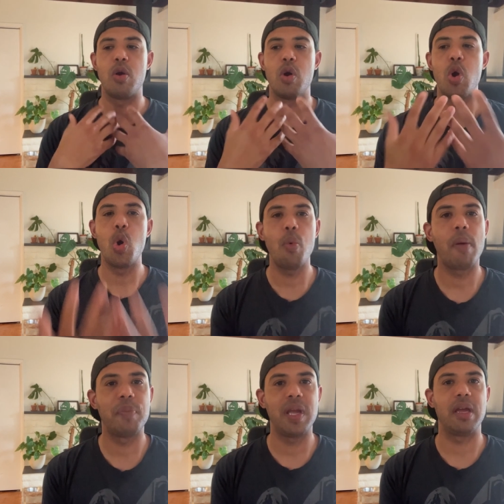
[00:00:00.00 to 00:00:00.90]
who
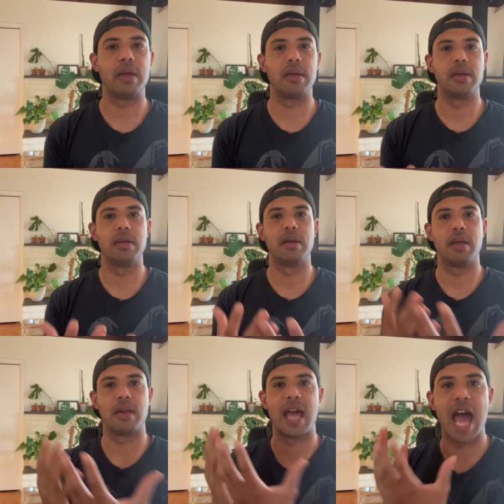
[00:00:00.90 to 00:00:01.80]
I'm being
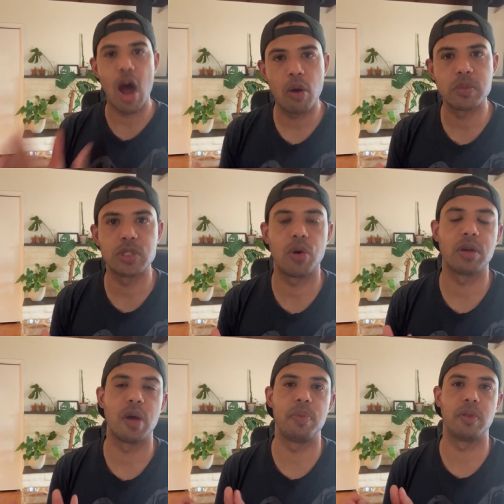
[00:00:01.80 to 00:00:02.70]
and how I'm
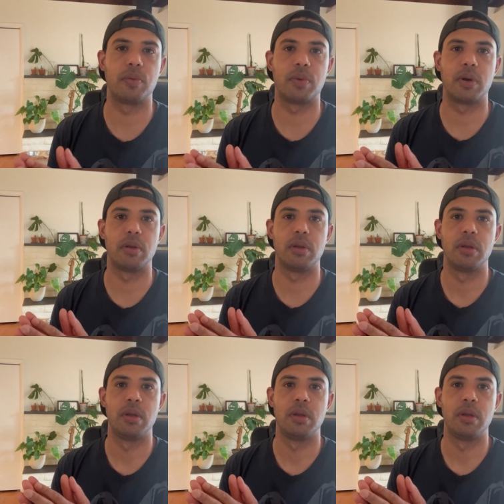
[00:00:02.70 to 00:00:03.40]
showing up in the world,